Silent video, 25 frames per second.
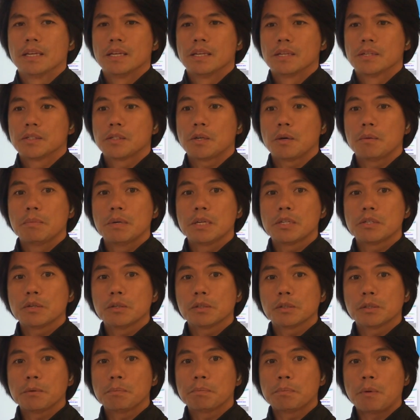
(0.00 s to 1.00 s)
So be
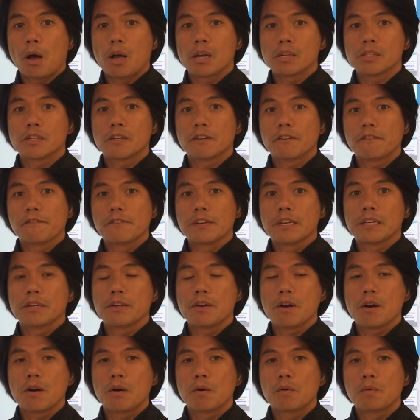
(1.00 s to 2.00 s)
sure to pause your
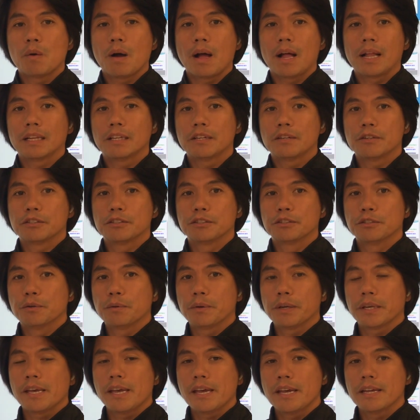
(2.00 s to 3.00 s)
video while you're
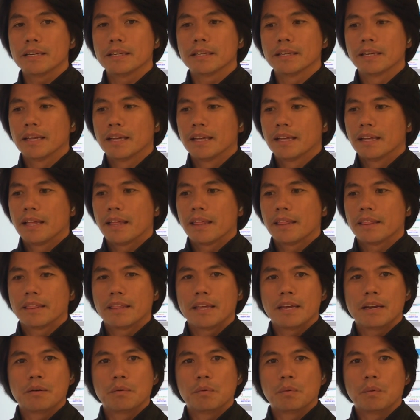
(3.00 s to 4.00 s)
doing it. And
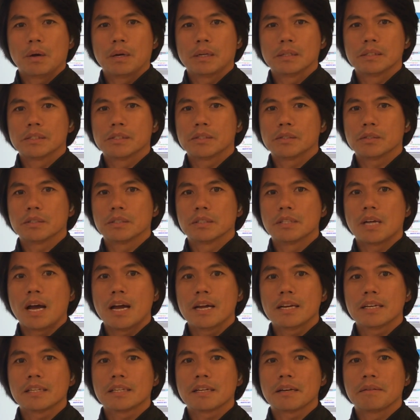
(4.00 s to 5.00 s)
then once you're
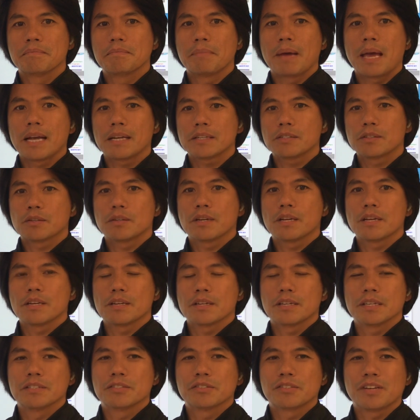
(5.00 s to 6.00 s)
done, come back so that you
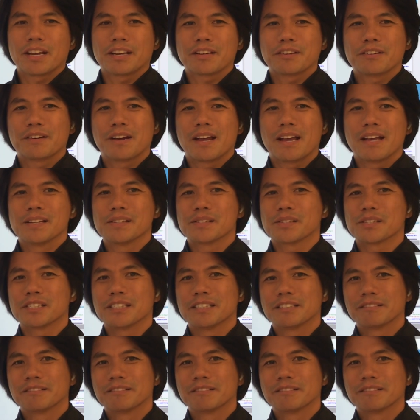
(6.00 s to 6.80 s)
can check your answer.